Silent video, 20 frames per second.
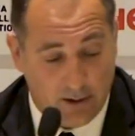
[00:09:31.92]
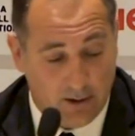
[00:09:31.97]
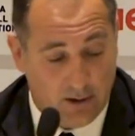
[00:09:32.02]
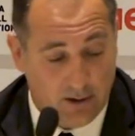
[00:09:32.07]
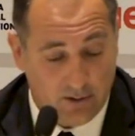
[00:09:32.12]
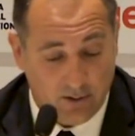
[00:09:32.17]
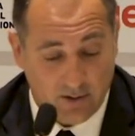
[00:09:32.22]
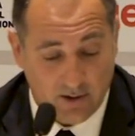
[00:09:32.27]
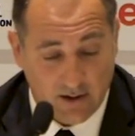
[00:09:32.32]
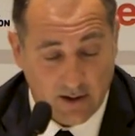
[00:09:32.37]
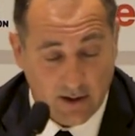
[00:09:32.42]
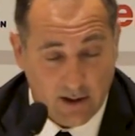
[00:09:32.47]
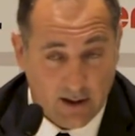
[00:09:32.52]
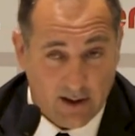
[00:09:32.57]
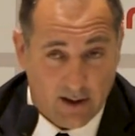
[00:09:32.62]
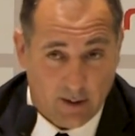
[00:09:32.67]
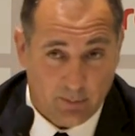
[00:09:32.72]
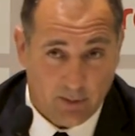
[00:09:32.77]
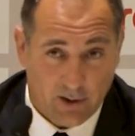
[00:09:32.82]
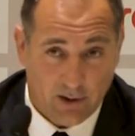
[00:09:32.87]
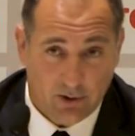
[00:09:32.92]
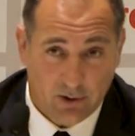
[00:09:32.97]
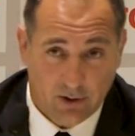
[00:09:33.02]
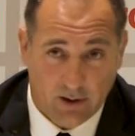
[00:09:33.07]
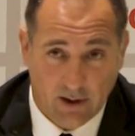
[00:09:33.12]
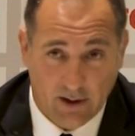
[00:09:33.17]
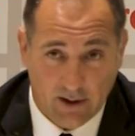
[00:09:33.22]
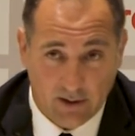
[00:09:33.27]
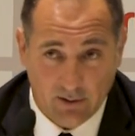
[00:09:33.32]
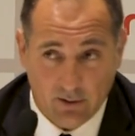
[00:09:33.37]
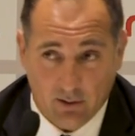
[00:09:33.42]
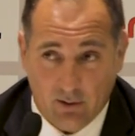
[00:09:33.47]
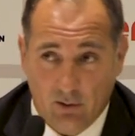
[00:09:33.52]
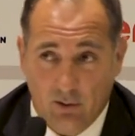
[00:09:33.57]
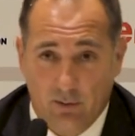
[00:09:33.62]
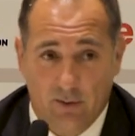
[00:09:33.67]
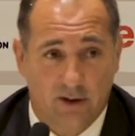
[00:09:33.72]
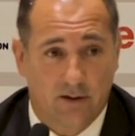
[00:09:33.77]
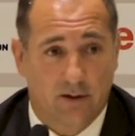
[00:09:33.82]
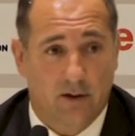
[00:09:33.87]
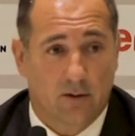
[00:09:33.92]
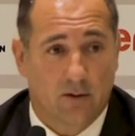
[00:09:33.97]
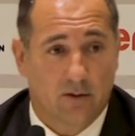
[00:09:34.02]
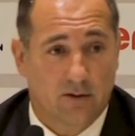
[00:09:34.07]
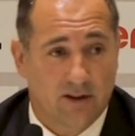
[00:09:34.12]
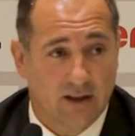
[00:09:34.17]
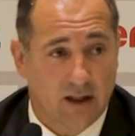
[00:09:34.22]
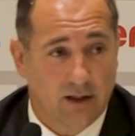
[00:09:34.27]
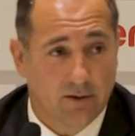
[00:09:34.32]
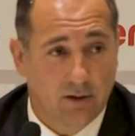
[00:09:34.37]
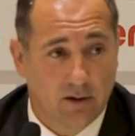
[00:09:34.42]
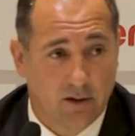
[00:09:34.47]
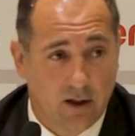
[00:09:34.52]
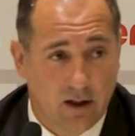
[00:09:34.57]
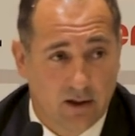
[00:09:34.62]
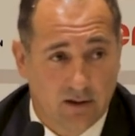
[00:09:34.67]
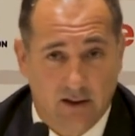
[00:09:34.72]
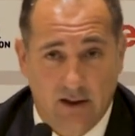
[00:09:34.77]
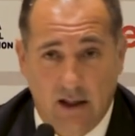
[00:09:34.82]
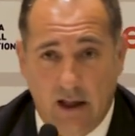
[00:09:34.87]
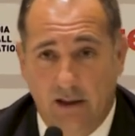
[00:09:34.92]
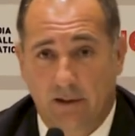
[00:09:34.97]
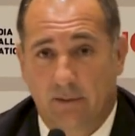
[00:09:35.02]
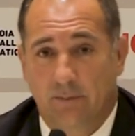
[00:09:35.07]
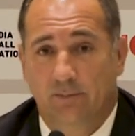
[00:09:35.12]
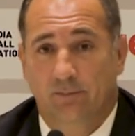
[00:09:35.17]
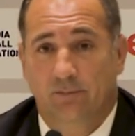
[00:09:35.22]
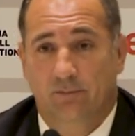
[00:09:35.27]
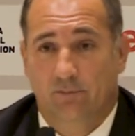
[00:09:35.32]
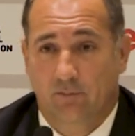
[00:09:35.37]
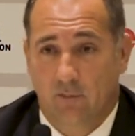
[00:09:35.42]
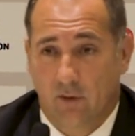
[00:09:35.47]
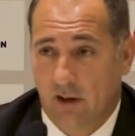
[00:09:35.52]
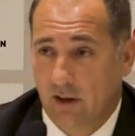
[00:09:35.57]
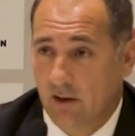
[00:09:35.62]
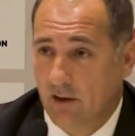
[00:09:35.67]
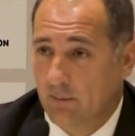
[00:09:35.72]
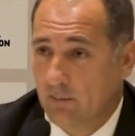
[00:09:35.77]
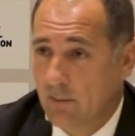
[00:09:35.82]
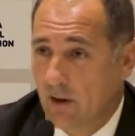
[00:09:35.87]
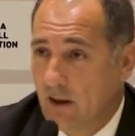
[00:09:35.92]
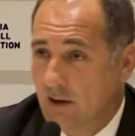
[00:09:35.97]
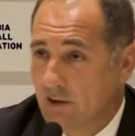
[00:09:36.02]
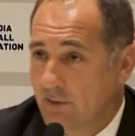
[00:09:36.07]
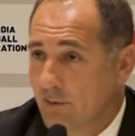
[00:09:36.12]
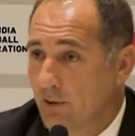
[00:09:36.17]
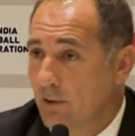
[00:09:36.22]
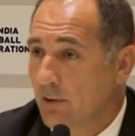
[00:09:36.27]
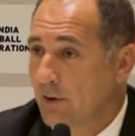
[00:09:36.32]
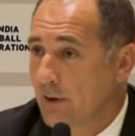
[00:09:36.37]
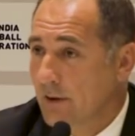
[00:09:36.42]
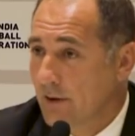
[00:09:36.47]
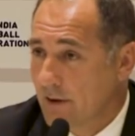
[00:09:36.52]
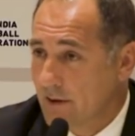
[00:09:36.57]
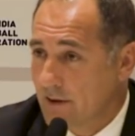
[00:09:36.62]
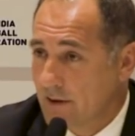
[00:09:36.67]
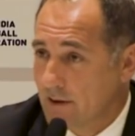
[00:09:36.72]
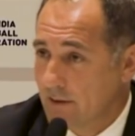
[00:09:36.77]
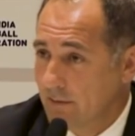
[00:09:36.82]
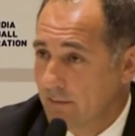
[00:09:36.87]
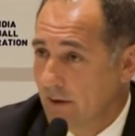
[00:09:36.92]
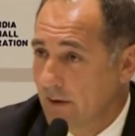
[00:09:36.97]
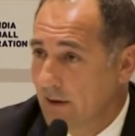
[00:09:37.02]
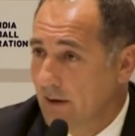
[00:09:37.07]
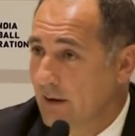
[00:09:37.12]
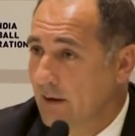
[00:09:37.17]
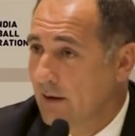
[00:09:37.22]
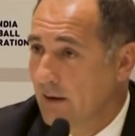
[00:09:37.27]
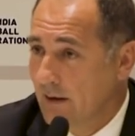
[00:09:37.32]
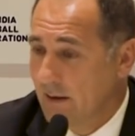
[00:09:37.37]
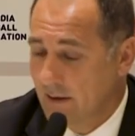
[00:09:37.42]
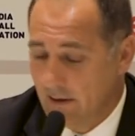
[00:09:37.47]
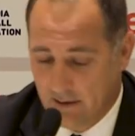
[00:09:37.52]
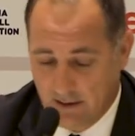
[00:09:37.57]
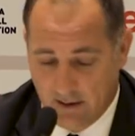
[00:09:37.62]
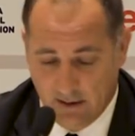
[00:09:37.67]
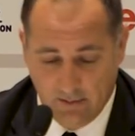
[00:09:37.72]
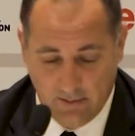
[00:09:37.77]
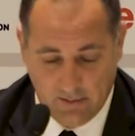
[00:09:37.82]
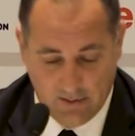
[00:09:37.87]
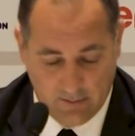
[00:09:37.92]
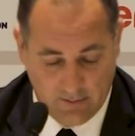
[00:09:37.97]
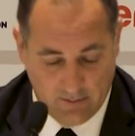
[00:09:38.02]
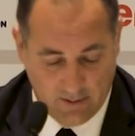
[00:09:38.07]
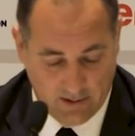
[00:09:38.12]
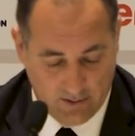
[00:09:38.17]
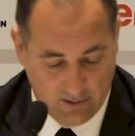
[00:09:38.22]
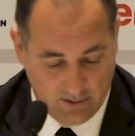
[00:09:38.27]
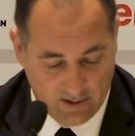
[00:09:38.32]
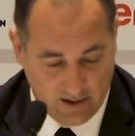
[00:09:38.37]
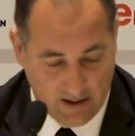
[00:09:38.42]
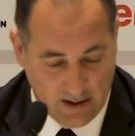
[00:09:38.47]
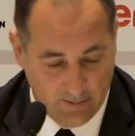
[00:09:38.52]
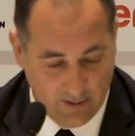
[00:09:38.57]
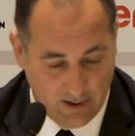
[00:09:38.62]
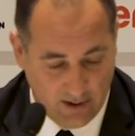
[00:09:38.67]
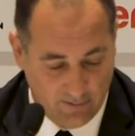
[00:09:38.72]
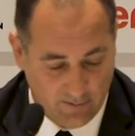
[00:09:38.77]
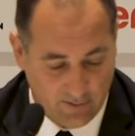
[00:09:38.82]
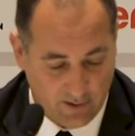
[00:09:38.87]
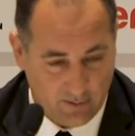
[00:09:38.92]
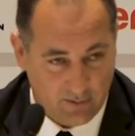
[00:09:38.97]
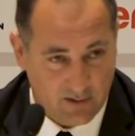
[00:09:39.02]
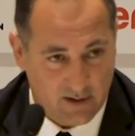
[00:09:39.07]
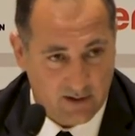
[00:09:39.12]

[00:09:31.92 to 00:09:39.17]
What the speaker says: I need to say I appreciate all Mr. Konstantin has done in the past few years with Indian team, because coming from